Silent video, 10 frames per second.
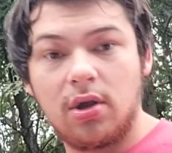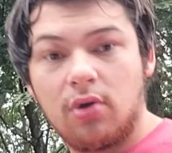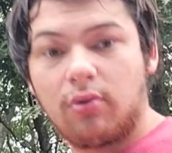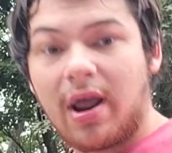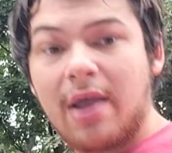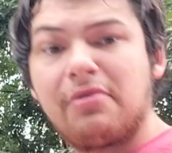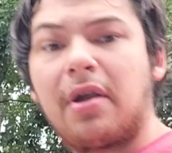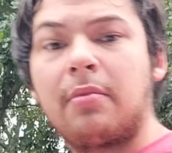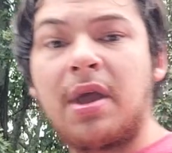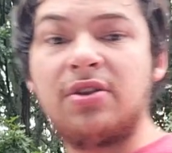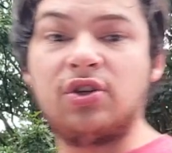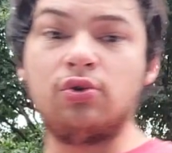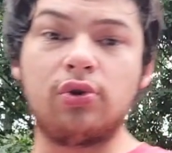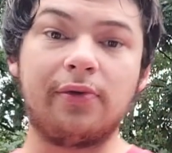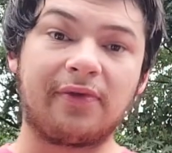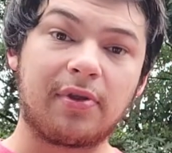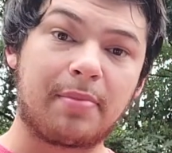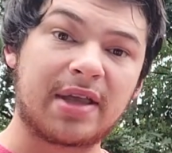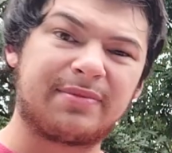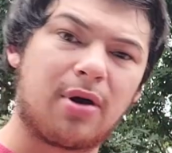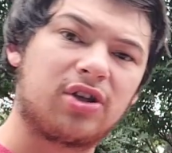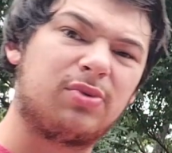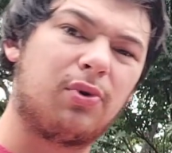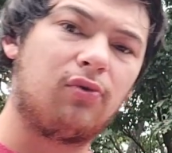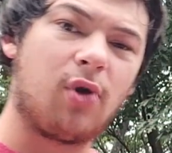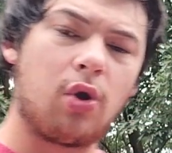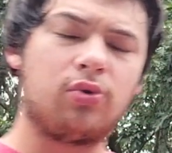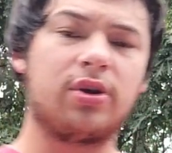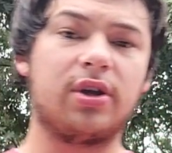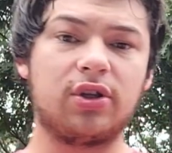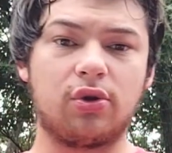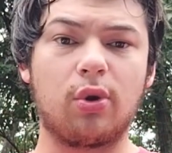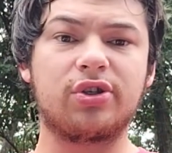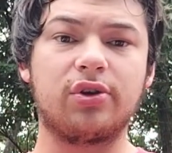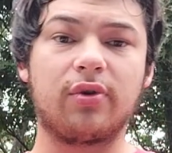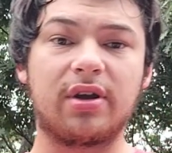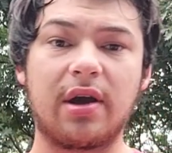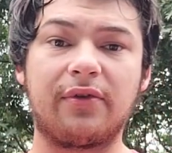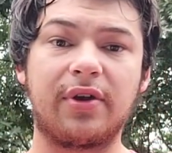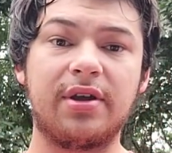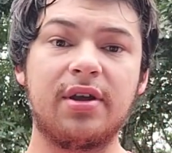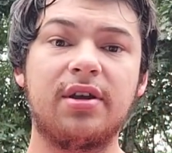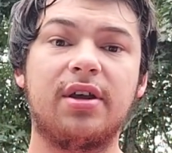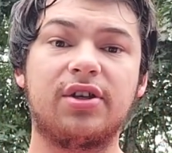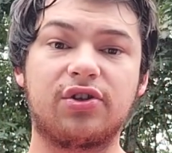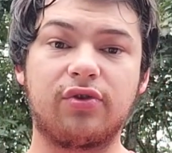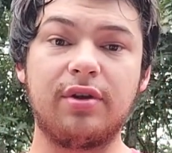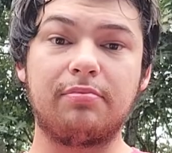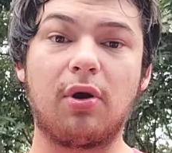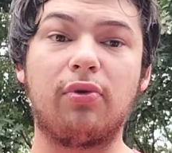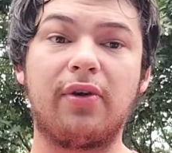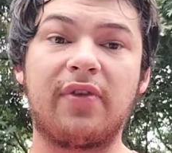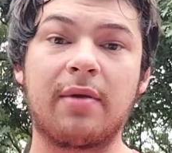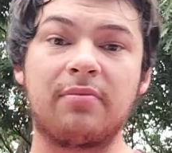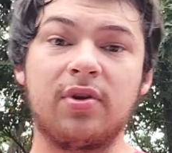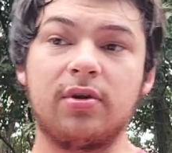What I recommend you do for the best possible road towards your recovery is treat both of them.